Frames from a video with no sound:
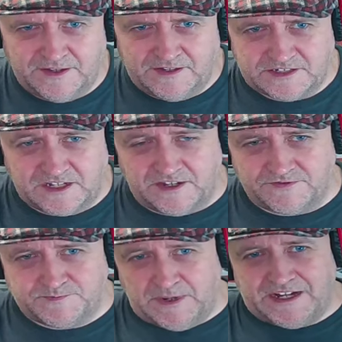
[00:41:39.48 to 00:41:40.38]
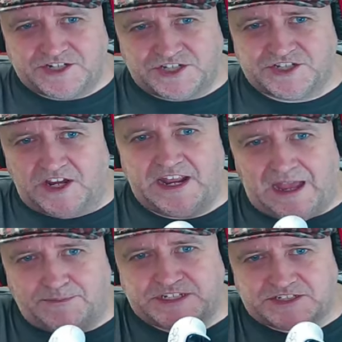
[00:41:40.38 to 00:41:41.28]
Lucky I've managed to turn
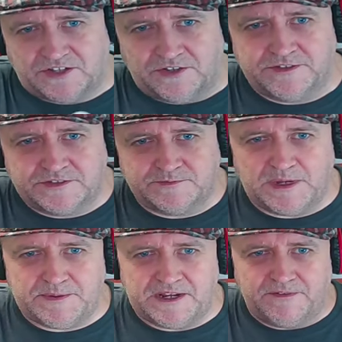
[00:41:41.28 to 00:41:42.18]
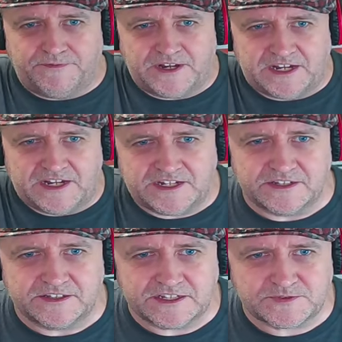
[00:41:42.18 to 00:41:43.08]
haptics on. Me being a freaking
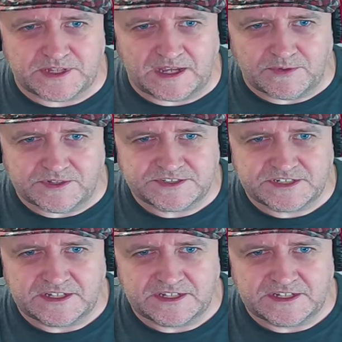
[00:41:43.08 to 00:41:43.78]
idiot. That's what that was.